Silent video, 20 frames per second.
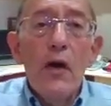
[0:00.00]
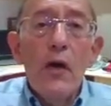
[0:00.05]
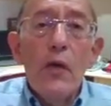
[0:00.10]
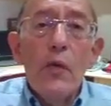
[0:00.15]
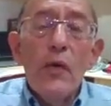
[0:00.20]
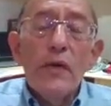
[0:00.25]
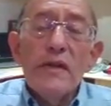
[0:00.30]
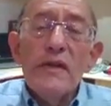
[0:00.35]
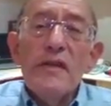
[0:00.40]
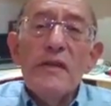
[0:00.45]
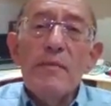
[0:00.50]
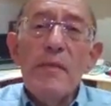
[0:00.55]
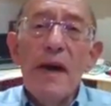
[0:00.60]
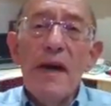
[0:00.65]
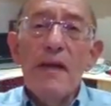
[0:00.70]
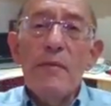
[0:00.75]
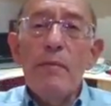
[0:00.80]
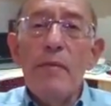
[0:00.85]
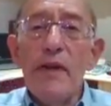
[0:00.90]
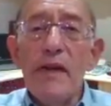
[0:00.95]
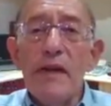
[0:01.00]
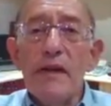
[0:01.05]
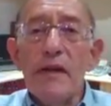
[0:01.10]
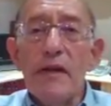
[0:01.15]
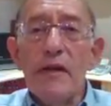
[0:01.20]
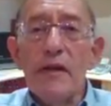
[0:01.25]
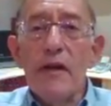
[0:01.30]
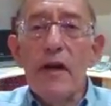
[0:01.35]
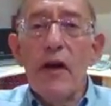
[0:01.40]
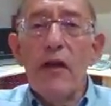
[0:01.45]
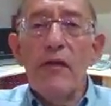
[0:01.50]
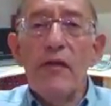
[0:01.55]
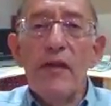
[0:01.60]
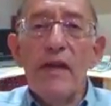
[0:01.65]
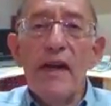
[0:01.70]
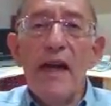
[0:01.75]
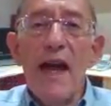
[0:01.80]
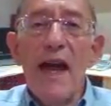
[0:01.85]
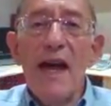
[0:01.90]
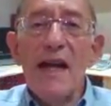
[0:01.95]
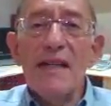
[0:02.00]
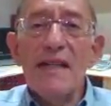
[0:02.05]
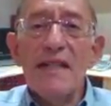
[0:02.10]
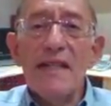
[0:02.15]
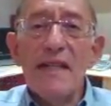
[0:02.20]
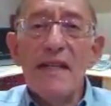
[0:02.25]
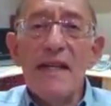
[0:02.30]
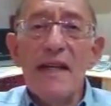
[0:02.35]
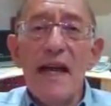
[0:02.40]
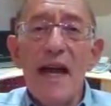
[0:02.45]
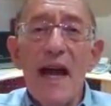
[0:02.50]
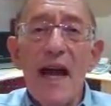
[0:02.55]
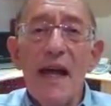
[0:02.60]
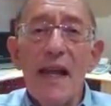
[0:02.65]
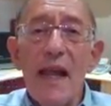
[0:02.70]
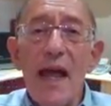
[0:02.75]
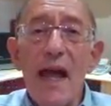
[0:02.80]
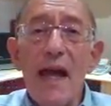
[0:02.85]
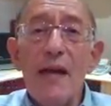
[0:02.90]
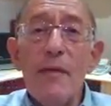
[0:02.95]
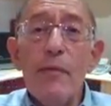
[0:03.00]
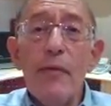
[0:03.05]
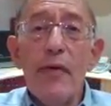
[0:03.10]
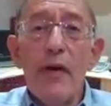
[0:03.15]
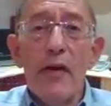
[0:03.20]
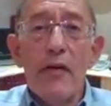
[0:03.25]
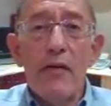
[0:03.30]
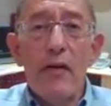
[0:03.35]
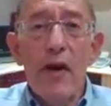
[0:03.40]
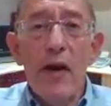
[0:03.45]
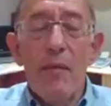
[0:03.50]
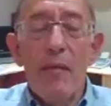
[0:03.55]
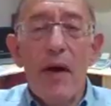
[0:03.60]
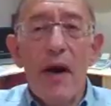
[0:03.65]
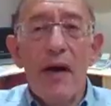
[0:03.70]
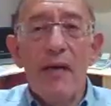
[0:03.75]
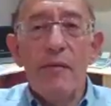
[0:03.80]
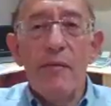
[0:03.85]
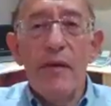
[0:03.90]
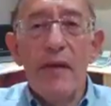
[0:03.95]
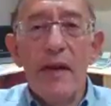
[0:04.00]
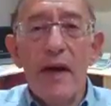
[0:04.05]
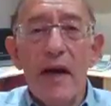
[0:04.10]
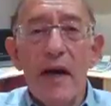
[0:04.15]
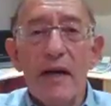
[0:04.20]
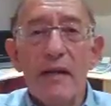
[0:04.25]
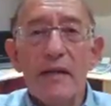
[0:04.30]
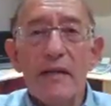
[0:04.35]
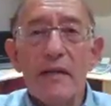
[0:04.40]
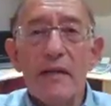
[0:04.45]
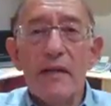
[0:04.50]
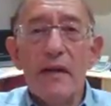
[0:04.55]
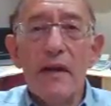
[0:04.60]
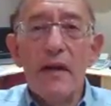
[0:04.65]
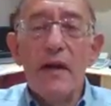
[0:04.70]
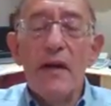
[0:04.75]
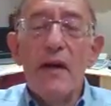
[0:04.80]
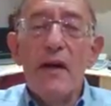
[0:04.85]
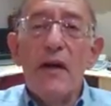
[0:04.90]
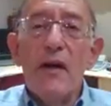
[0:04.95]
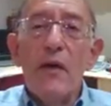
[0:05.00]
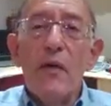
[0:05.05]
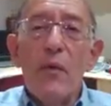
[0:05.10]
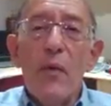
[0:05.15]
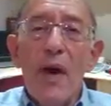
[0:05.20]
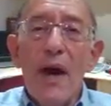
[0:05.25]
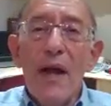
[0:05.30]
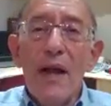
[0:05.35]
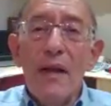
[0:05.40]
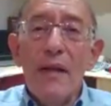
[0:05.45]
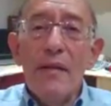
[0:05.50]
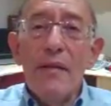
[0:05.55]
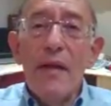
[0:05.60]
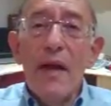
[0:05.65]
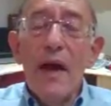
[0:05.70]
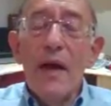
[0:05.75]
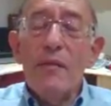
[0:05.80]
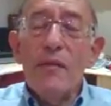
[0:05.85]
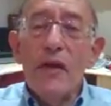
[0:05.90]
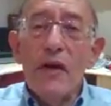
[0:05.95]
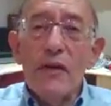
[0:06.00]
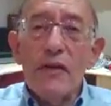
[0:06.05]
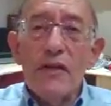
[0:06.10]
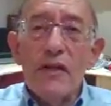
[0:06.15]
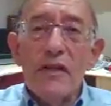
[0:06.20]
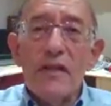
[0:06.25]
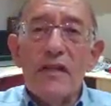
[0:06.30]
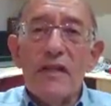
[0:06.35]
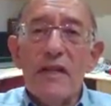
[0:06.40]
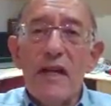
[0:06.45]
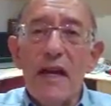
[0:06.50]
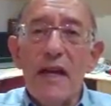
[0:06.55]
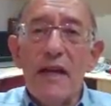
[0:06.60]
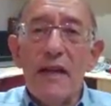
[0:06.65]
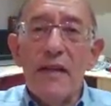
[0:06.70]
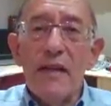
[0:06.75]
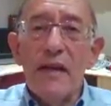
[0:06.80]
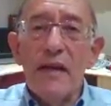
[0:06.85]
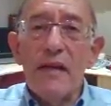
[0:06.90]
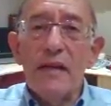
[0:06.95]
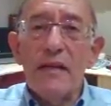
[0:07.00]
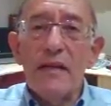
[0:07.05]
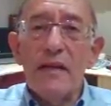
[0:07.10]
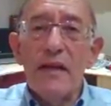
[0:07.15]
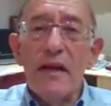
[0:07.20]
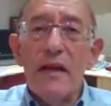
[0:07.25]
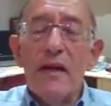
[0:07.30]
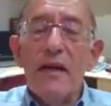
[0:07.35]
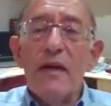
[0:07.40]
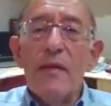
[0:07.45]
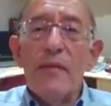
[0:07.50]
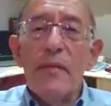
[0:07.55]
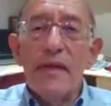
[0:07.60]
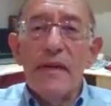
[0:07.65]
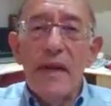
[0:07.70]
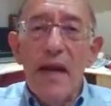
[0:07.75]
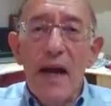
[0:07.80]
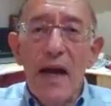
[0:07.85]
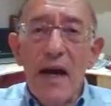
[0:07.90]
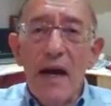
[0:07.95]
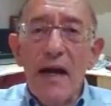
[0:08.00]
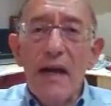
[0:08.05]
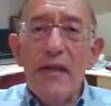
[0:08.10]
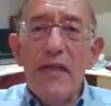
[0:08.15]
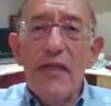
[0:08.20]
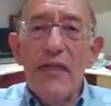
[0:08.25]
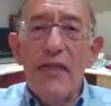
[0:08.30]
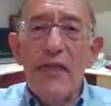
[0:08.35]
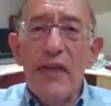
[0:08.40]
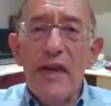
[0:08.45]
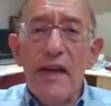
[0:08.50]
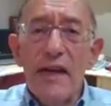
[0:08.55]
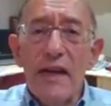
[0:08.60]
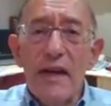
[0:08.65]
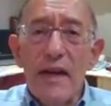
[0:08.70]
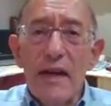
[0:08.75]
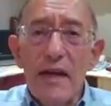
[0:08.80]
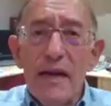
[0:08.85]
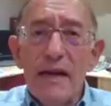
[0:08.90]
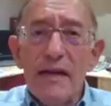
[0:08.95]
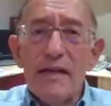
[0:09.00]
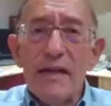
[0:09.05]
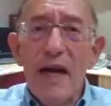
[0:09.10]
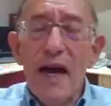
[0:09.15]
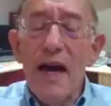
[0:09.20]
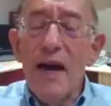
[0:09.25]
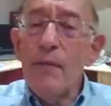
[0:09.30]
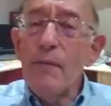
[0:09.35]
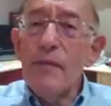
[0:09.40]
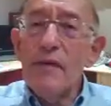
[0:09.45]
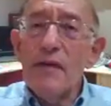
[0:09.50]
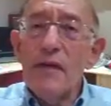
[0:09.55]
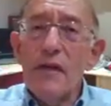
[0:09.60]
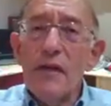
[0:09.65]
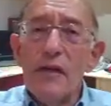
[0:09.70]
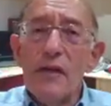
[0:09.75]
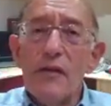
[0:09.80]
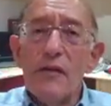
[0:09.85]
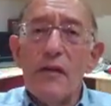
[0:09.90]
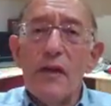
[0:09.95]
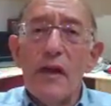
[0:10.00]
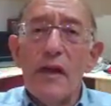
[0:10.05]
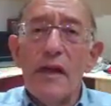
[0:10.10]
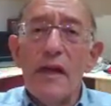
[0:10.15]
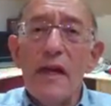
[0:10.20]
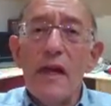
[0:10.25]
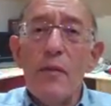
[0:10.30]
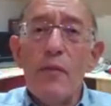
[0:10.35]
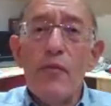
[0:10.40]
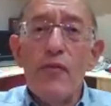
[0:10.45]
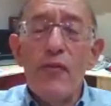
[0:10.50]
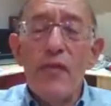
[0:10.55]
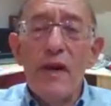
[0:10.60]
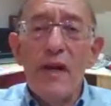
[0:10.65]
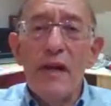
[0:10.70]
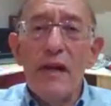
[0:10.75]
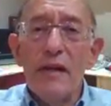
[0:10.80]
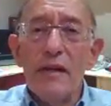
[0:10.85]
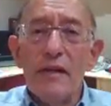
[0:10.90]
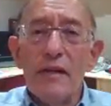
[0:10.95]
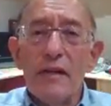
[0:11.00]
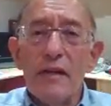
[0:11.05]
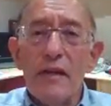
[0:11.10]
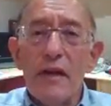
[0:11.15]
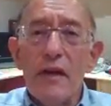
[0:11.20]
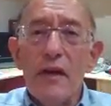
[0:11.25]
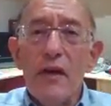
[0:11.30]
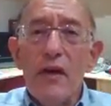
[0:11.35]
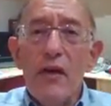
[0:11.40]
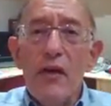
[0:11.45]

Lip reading: What is my opinion of the SELA programme, I've been asked? Well, I'm not just saying this, but I think it's absolutely brilliant.